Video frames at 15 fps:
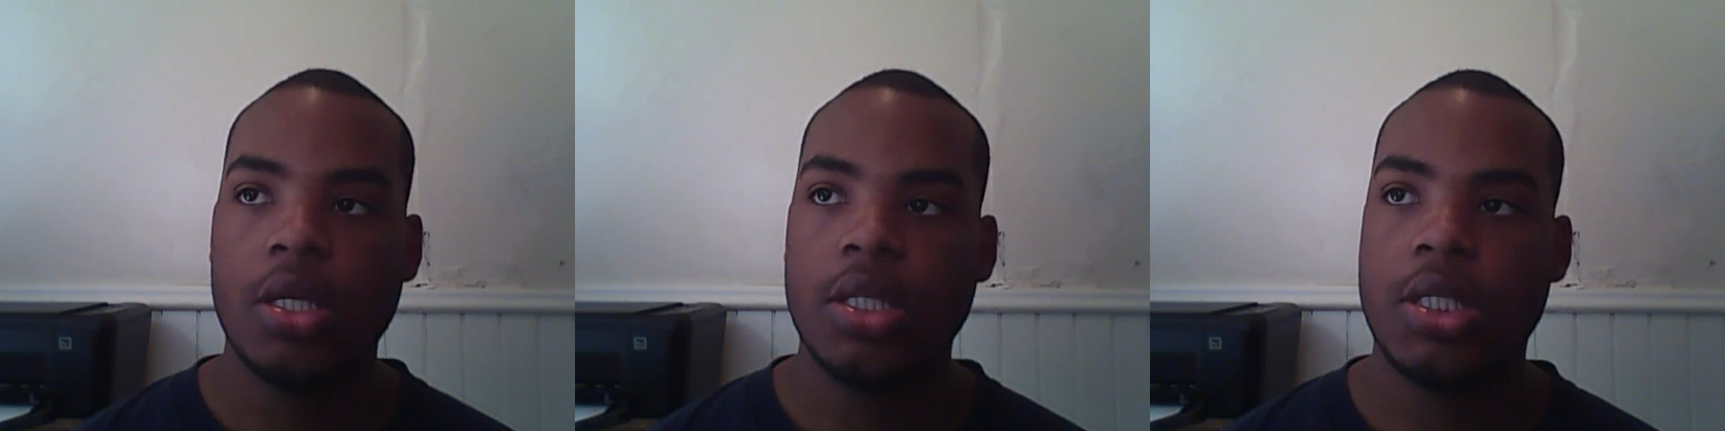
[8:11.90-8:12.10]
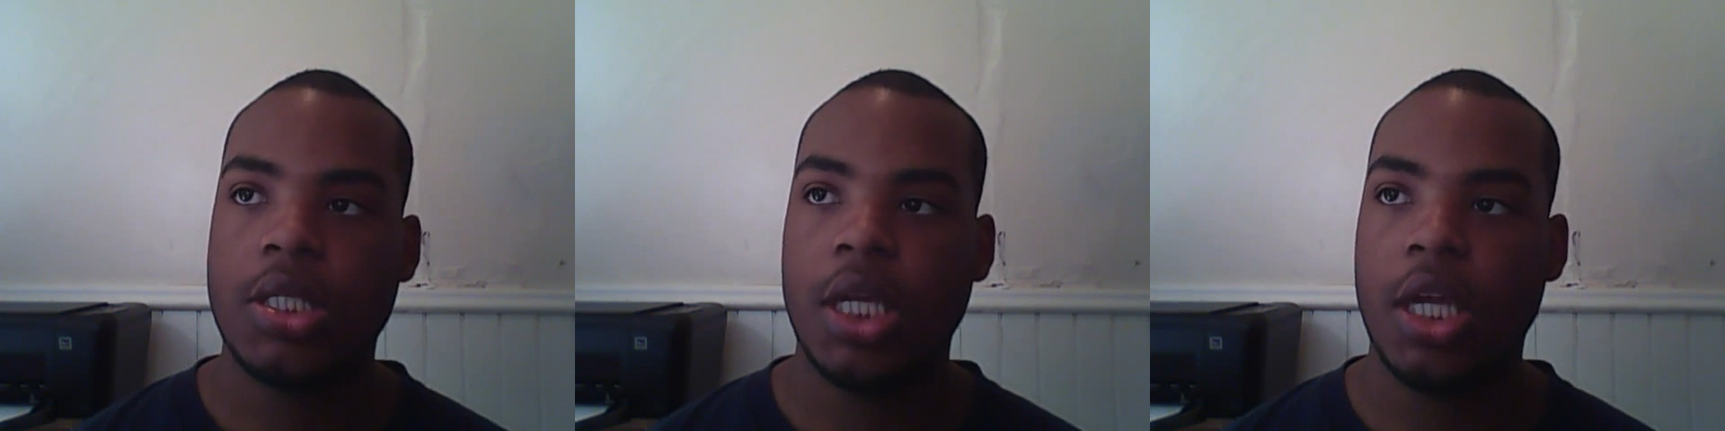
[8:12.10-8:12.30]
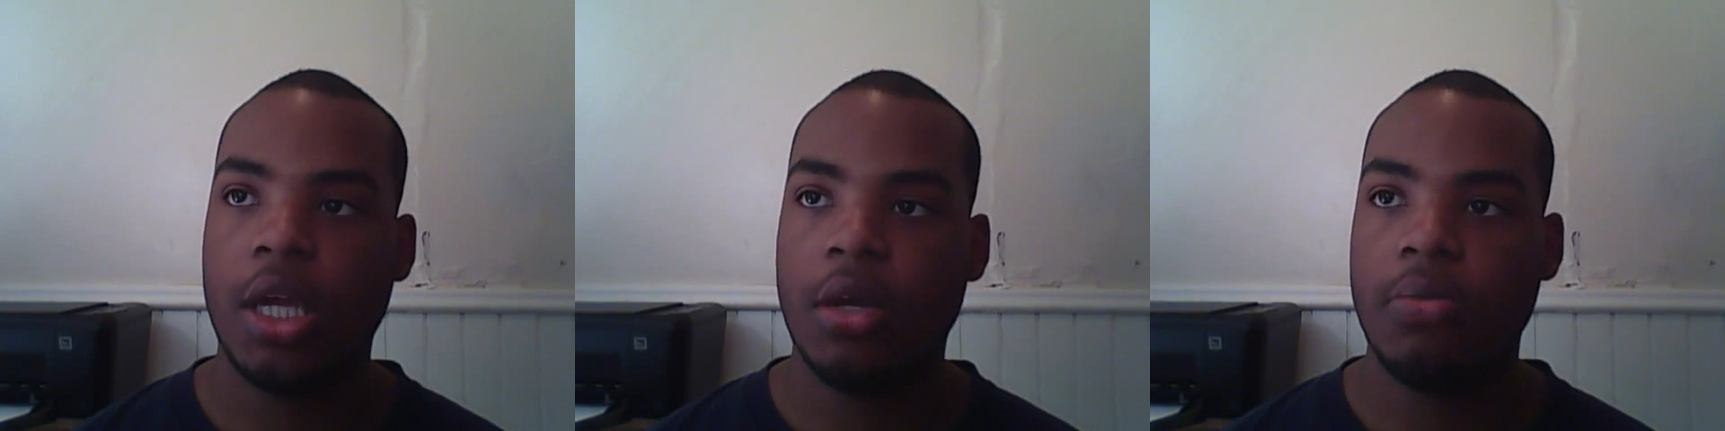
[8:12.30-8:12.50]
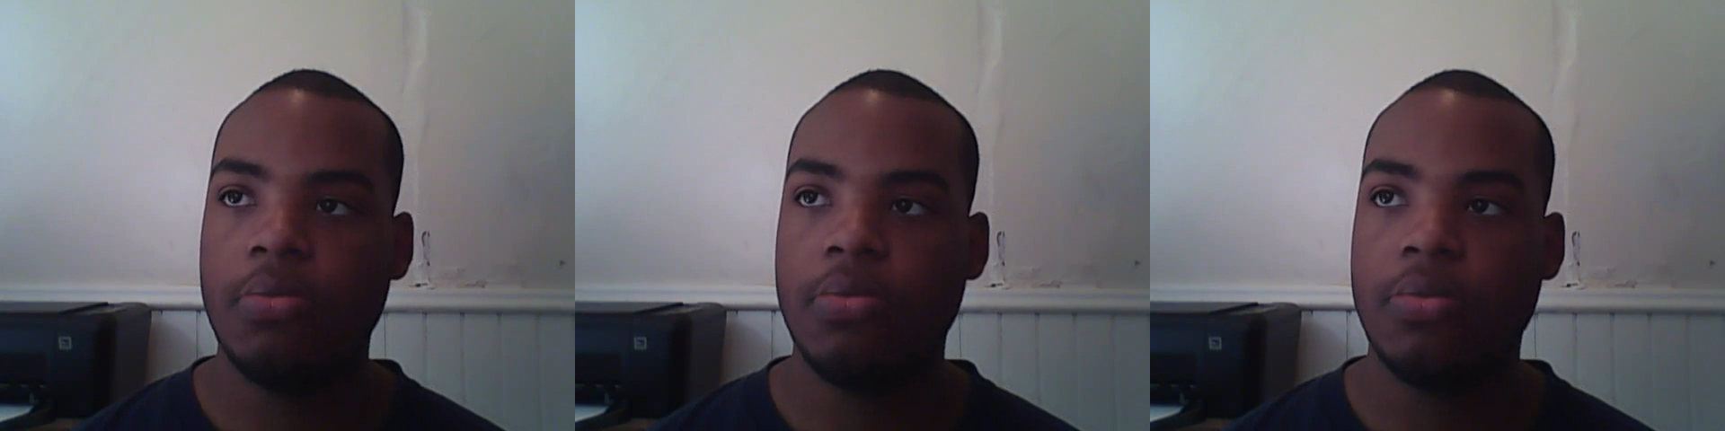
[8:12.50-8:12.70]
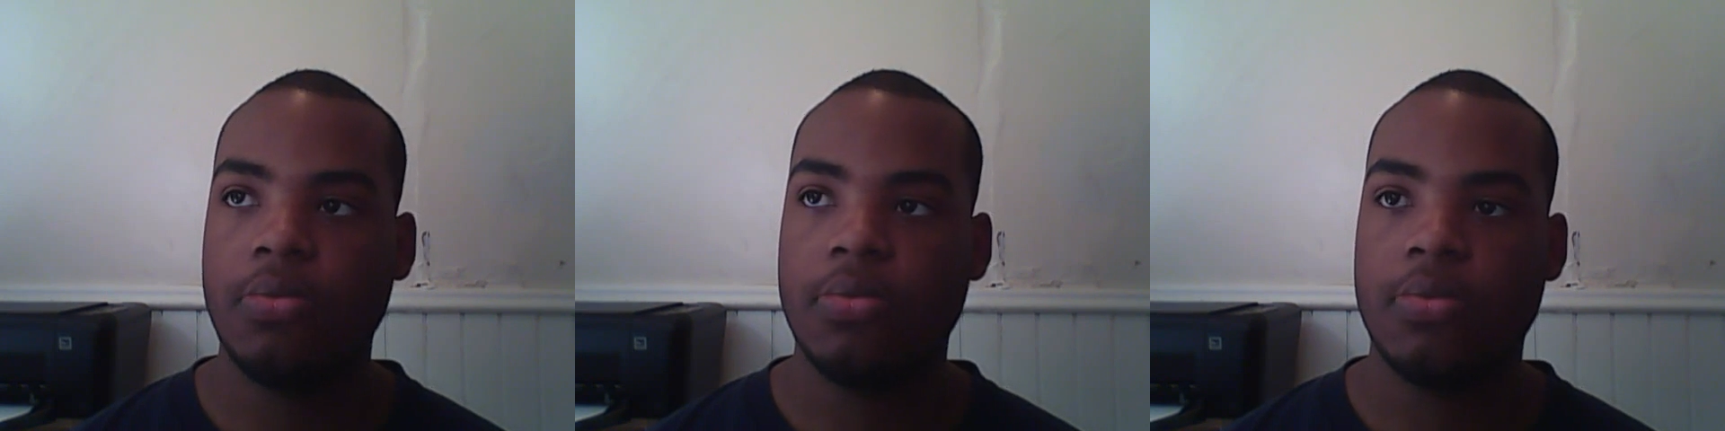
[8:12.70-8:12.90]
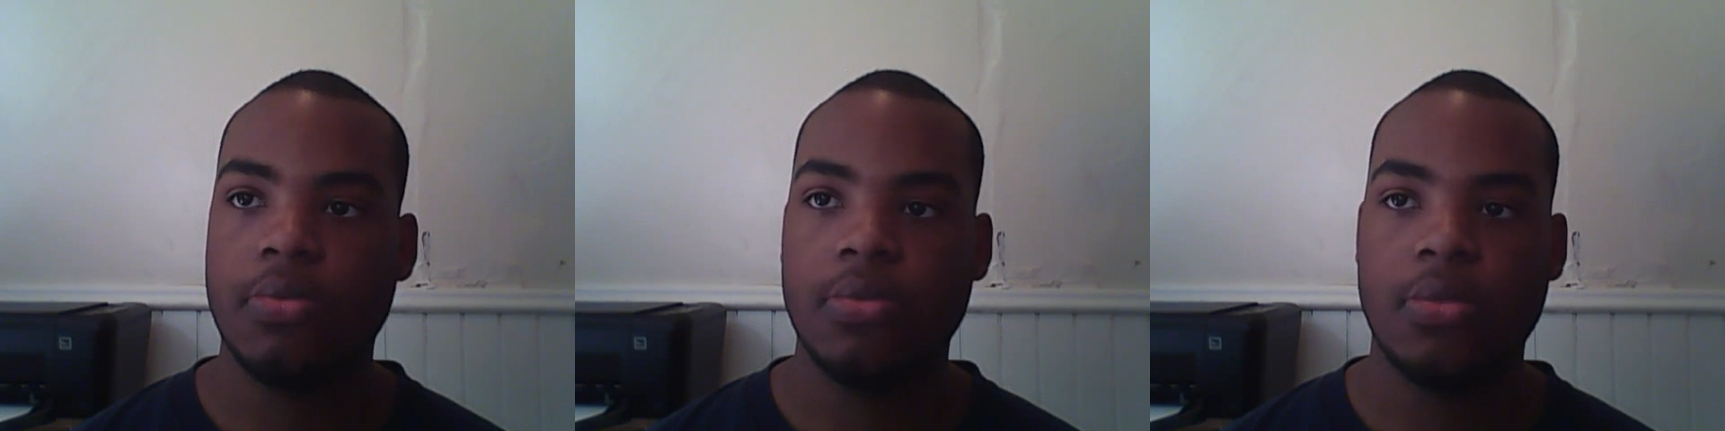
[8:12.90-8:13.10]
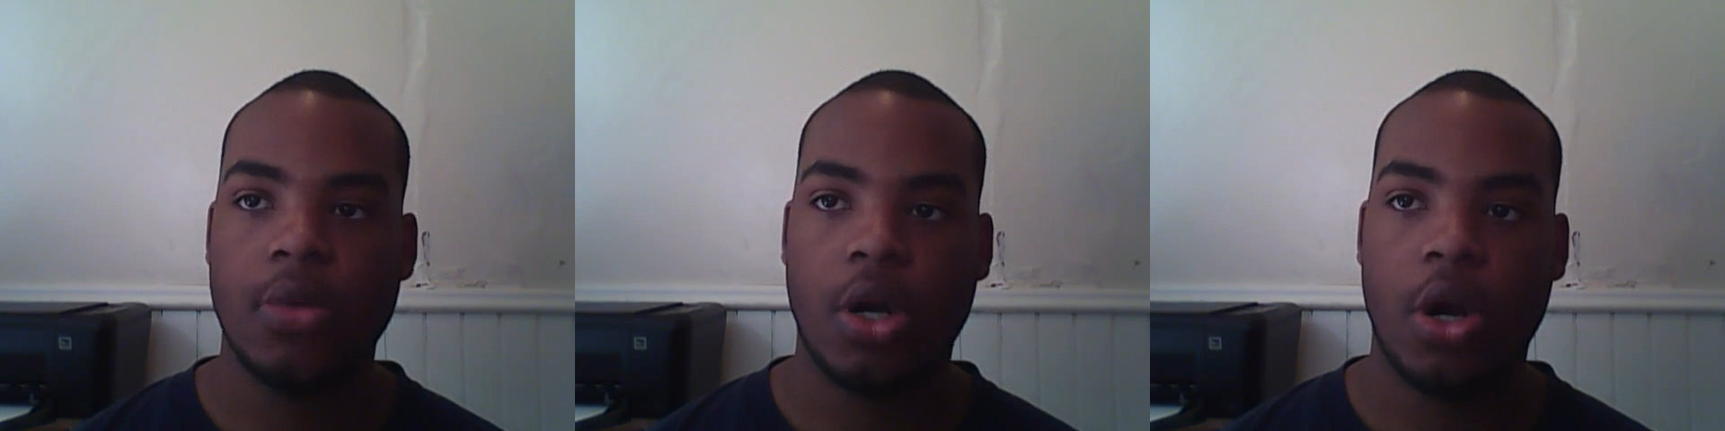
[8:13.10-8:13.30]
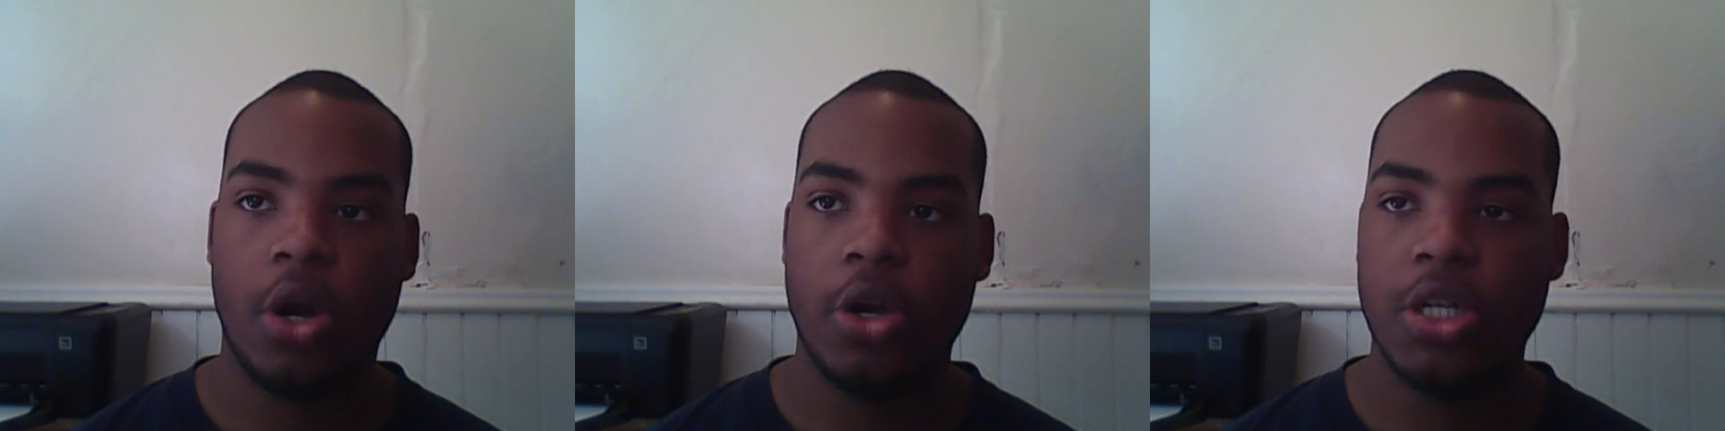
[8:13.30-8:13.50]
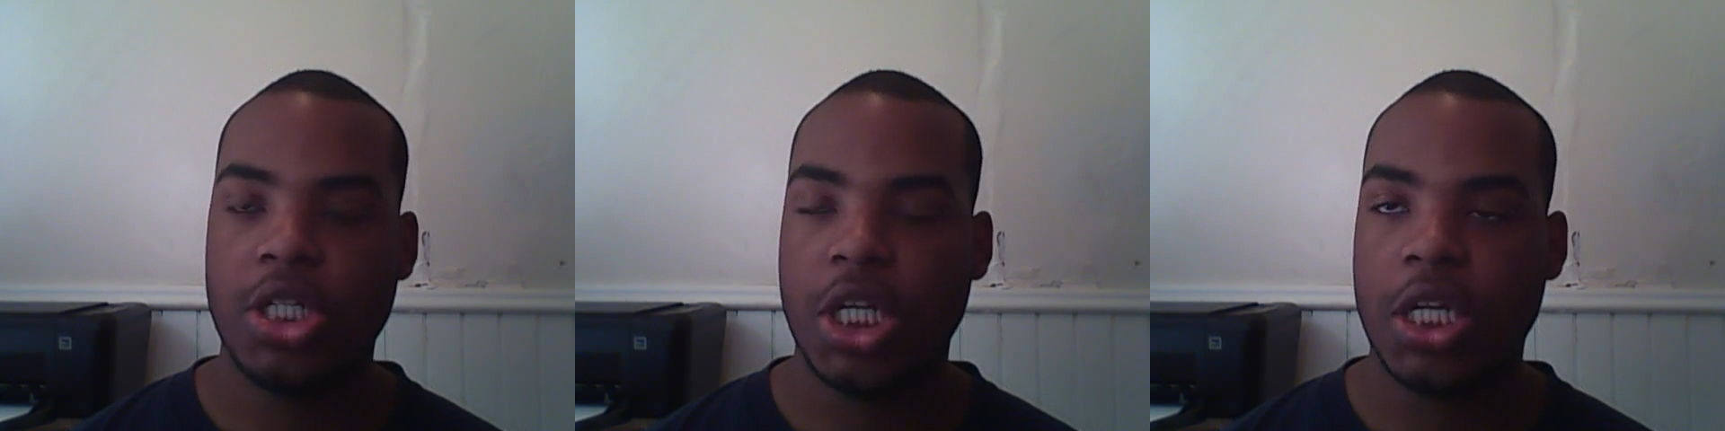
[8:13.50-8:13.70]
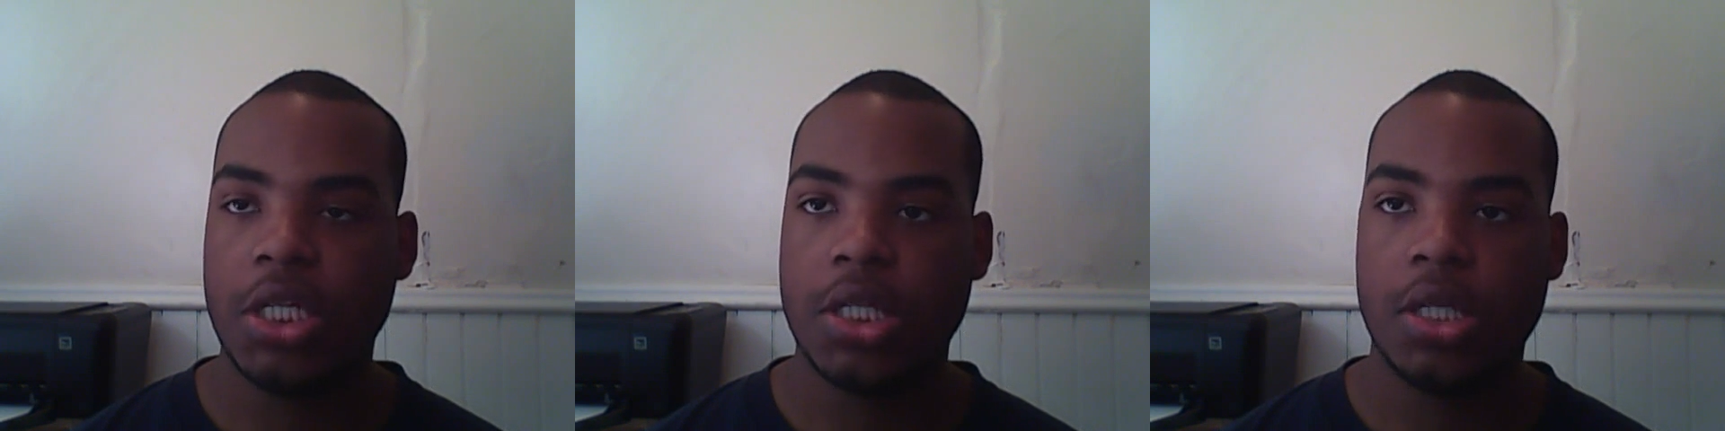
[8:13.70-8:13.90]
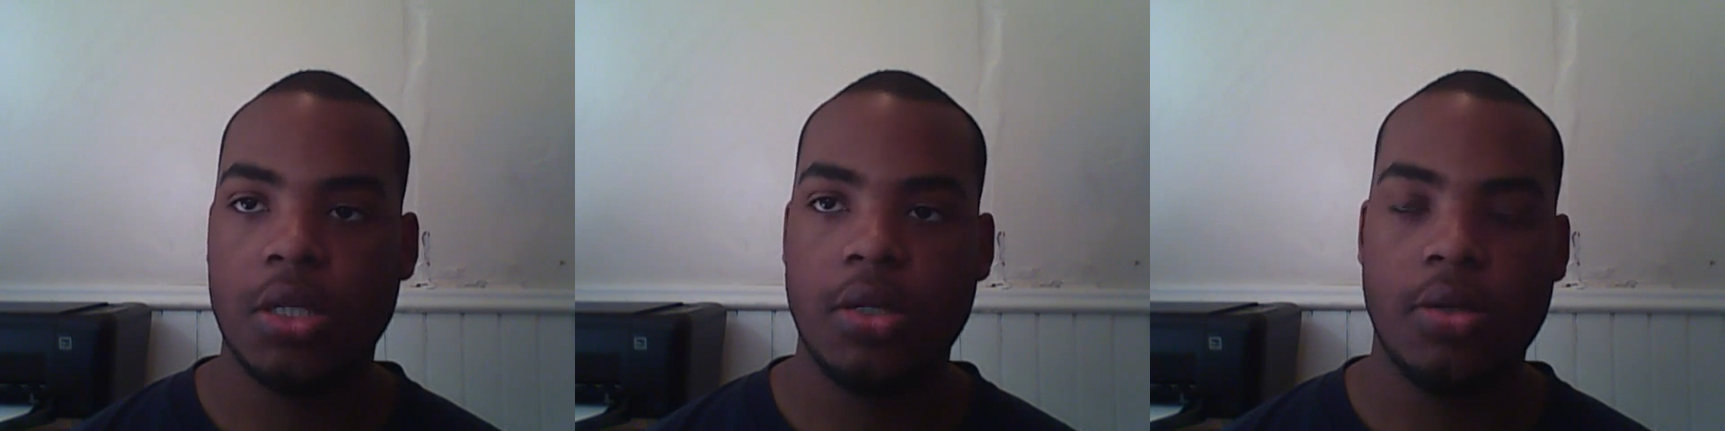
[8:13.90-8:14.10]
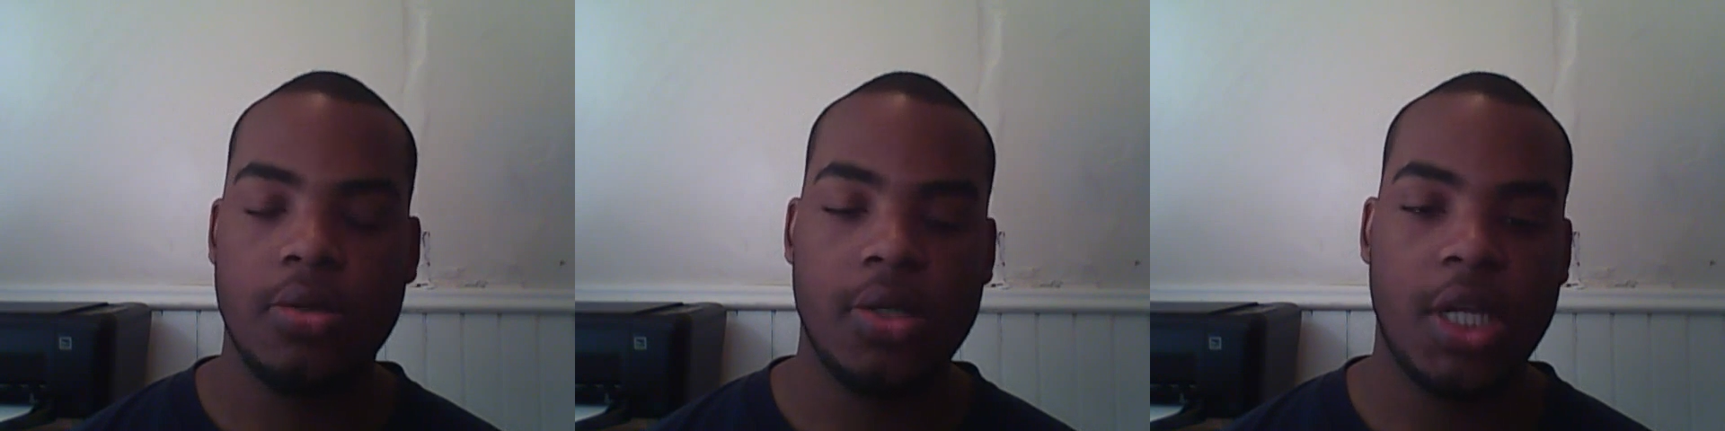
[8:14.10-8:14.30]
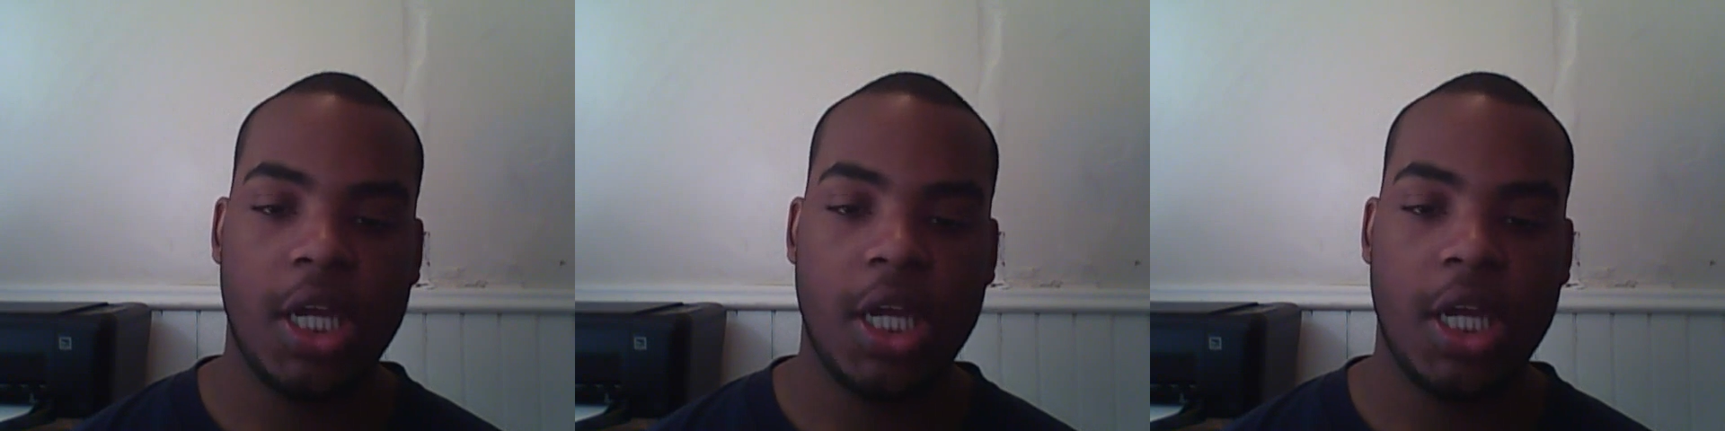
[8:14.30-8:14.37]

Sam, her and Jason,